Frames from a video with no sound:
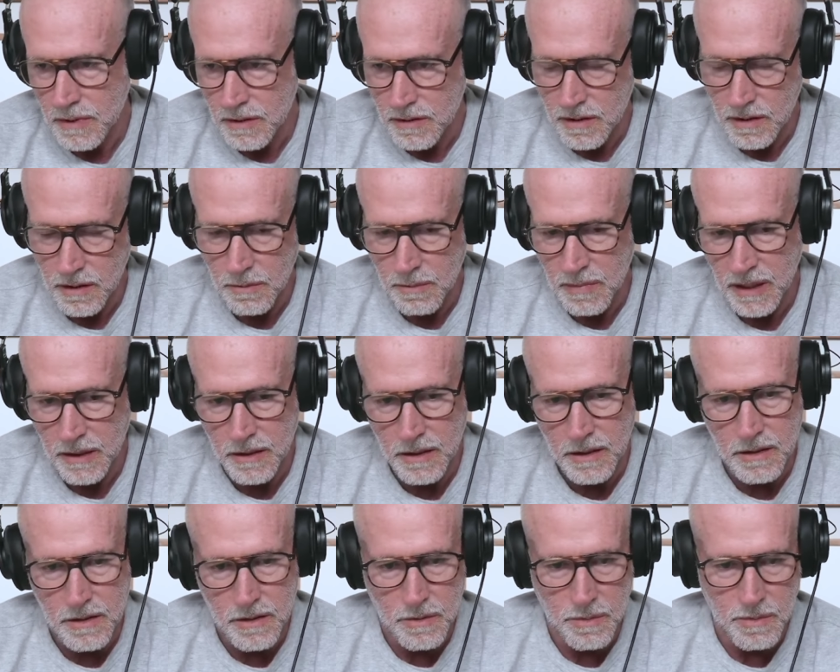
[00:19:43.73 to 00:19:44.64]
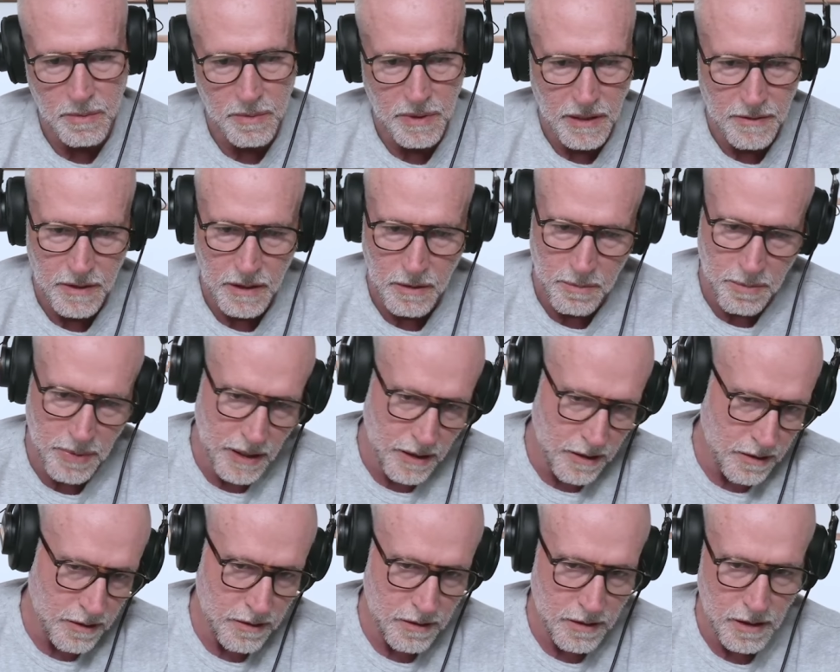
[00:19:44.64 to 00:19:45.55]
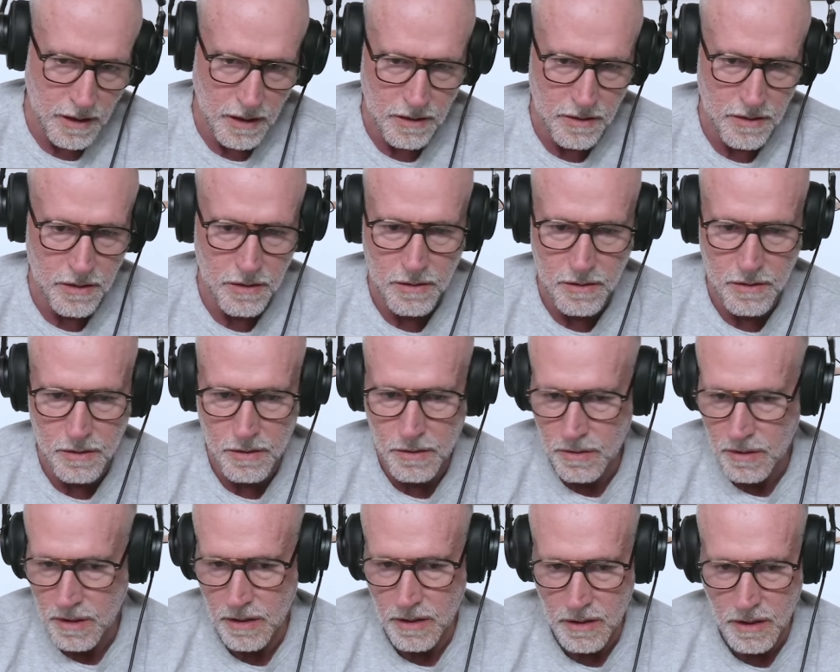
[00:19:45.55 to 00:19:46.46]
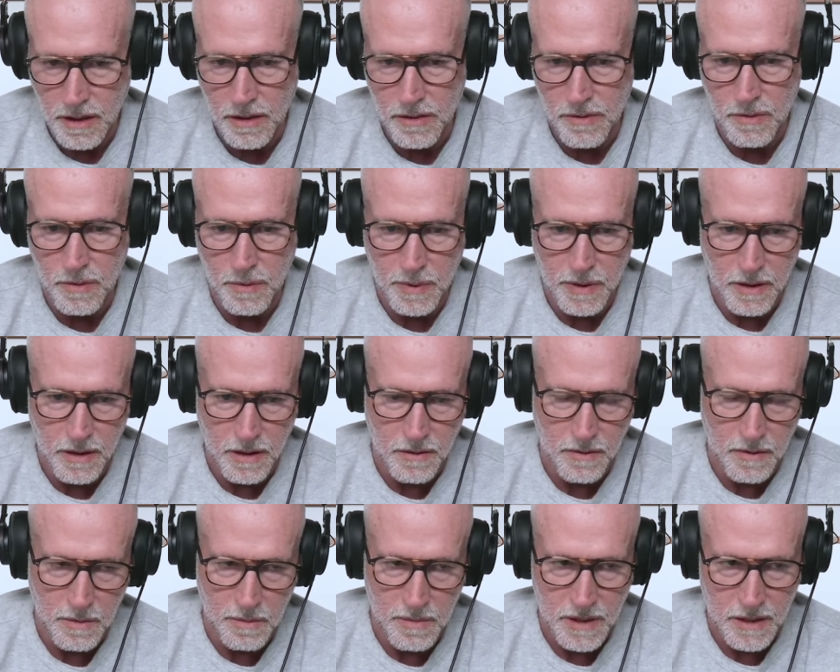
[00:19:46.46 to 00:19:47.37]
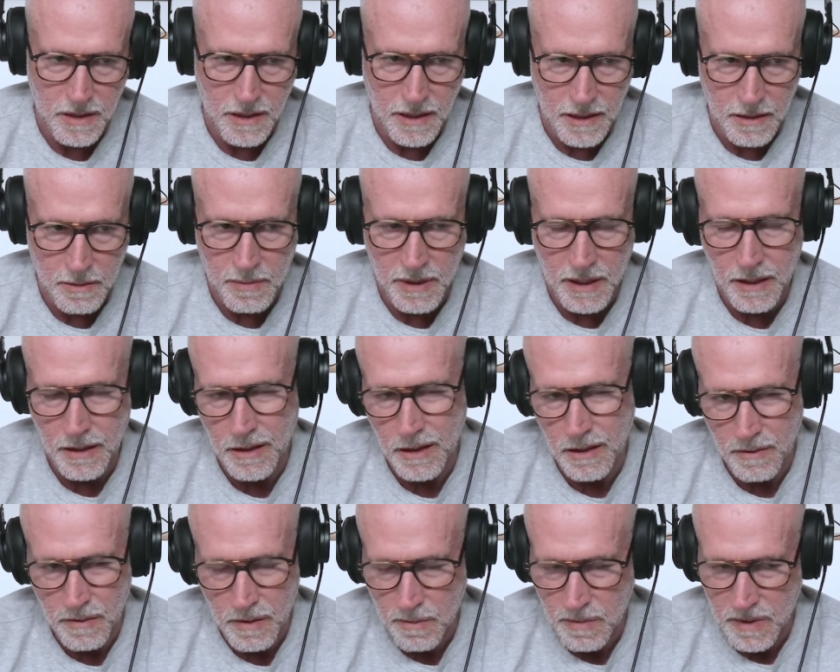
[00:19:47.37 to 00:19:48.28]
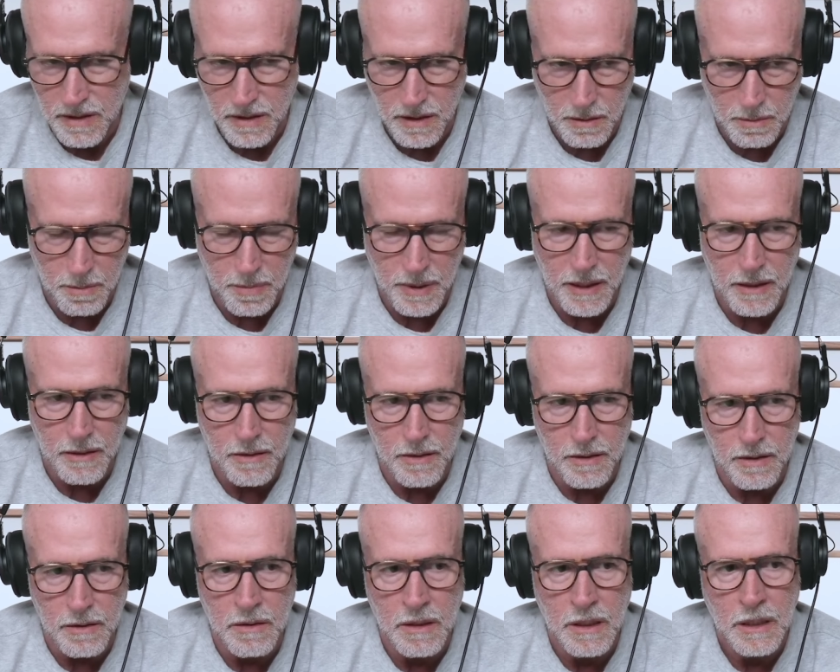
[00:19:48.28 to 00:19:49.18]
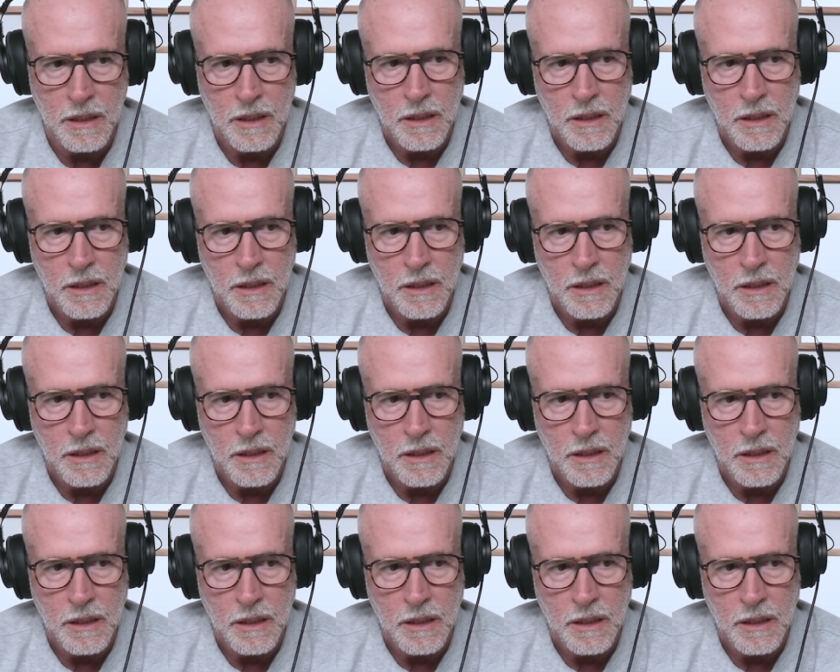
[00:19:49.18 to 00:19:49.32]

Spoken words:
It's the Americans. When we have a competitor that gets too successful, we think of them as an enemy. I think of them as a competitor.